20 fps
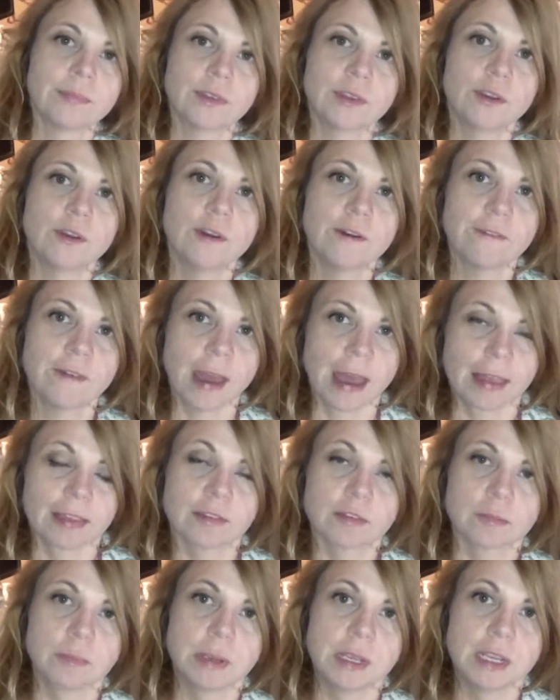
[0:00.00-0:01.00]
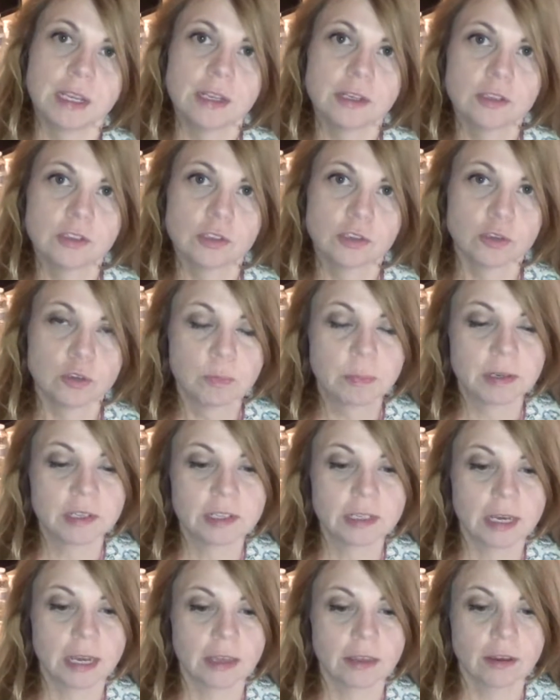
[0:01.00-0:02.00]
You have asked me to put
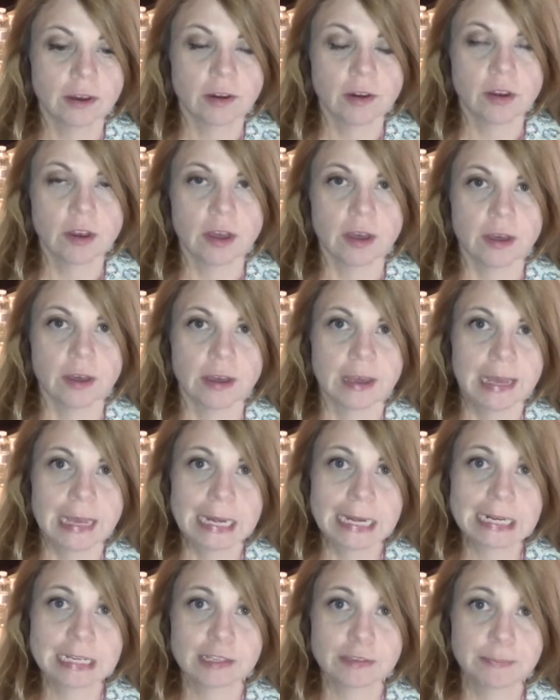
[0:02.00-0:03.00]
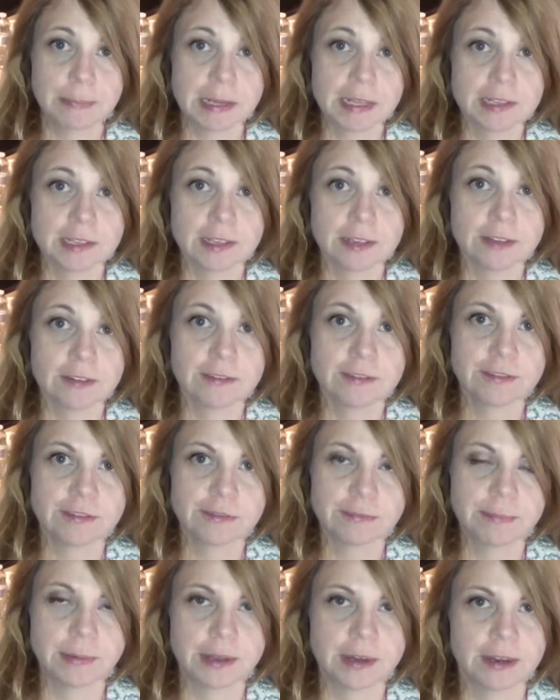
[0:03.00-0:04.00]
together an
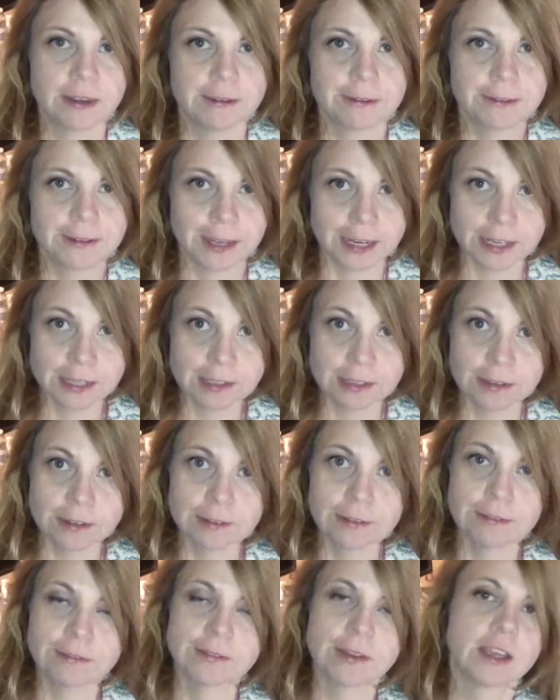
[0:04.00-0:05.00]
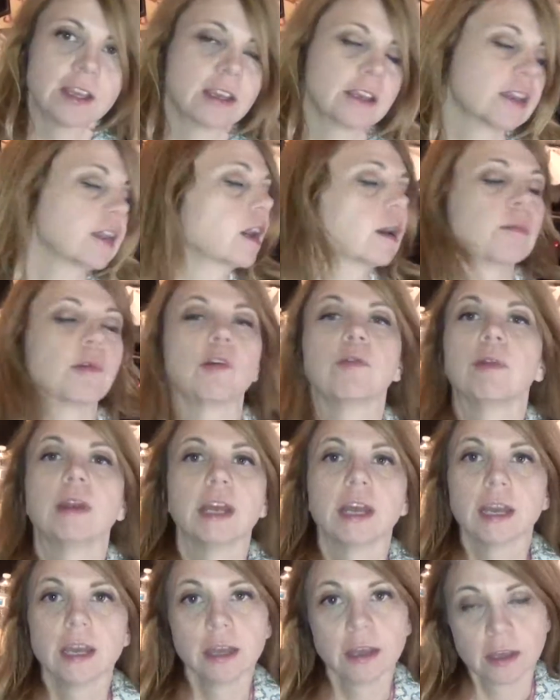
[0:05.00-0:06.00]
inexpensive but effective camera
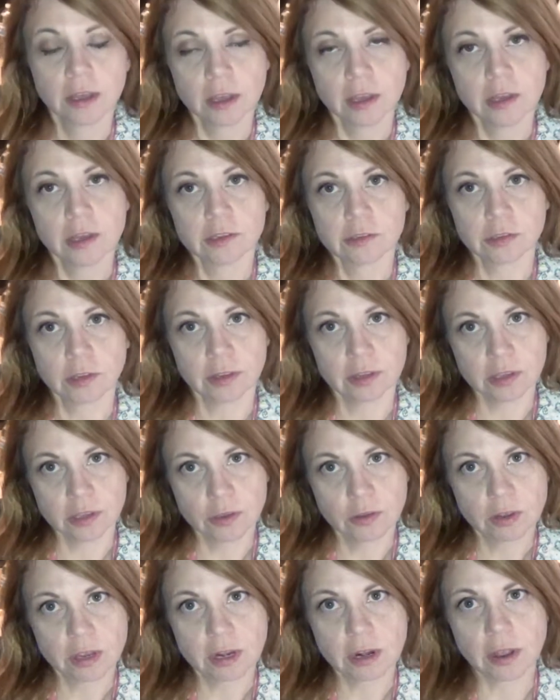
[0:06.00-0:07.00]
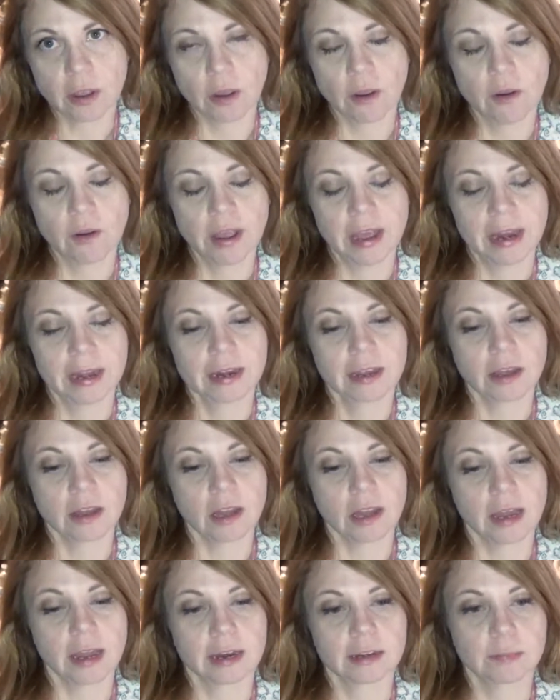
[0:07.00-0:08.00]
rig so that you can go and
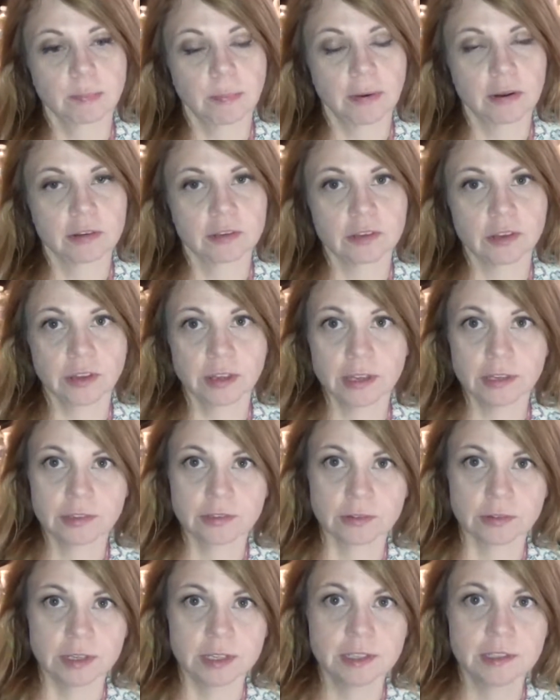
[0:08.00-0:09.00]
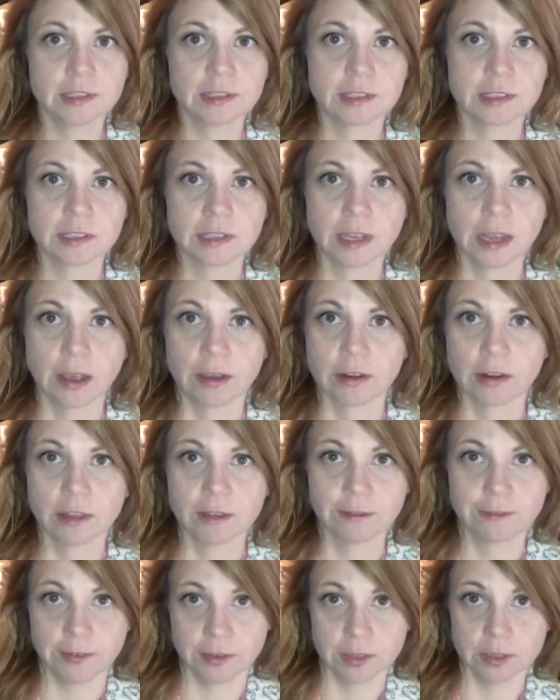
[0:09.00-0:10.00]
collect personal histories out in the
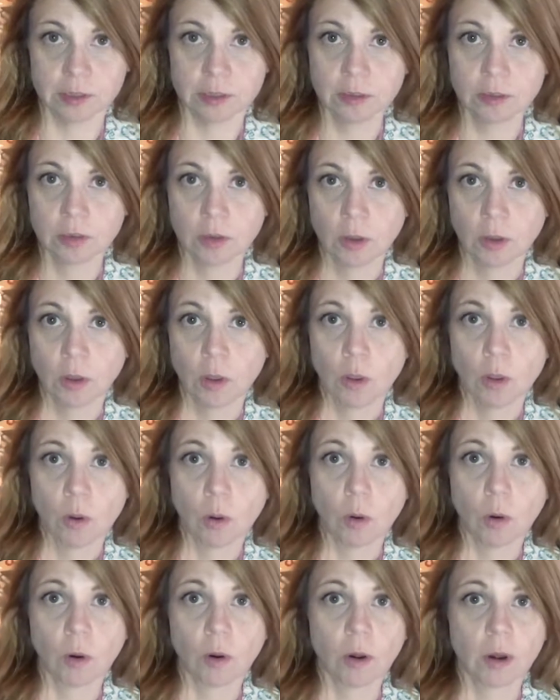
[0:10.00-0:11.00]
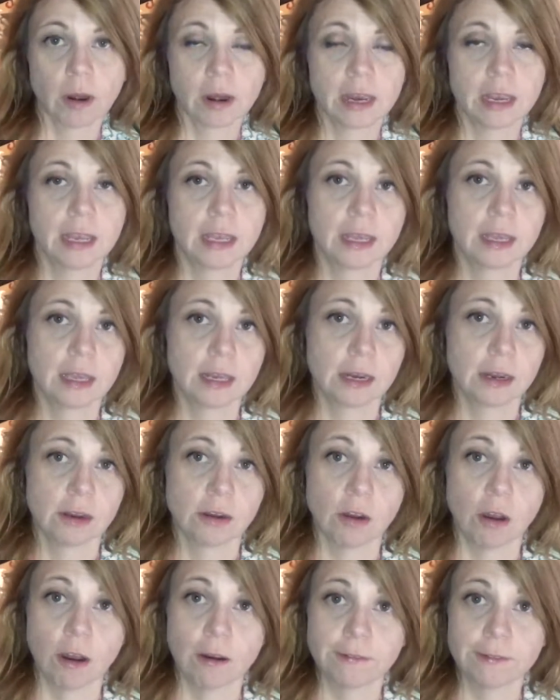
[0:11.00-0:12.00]
field or in an
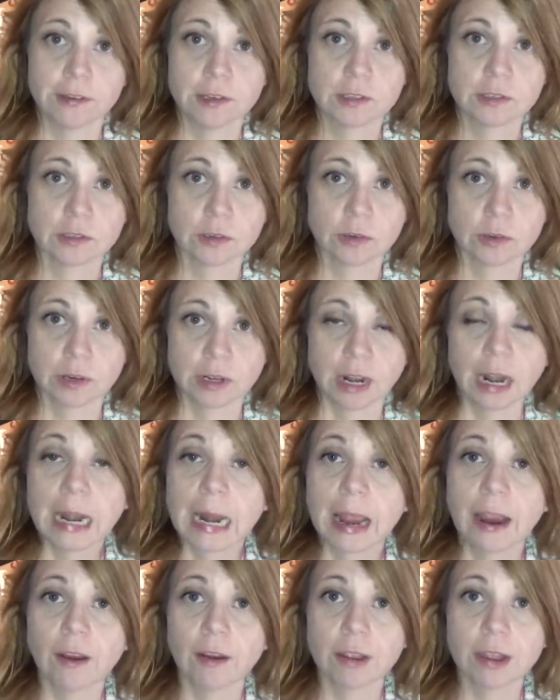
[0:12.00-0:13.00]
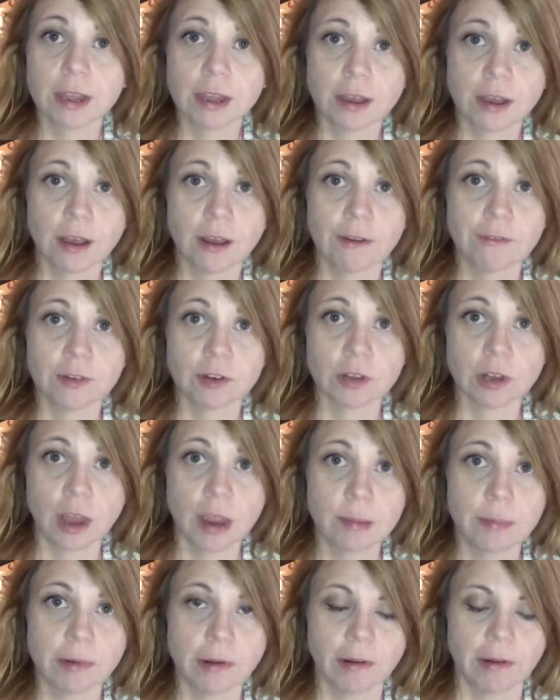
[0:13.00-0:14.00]
office or in an area of your
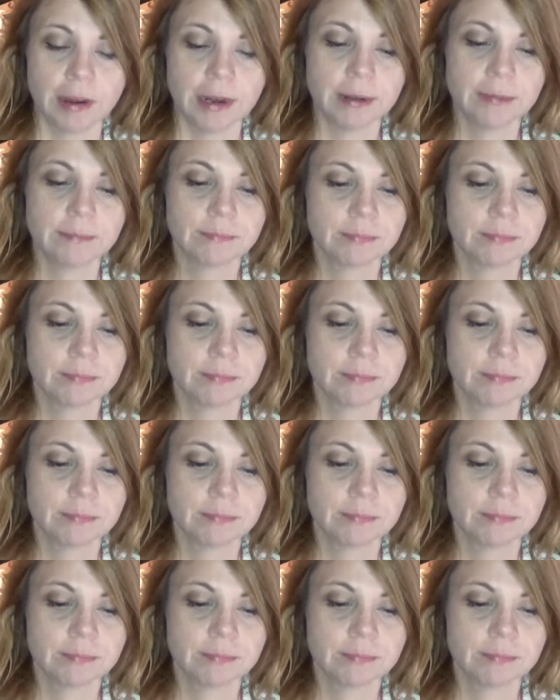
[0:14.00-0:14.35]
library.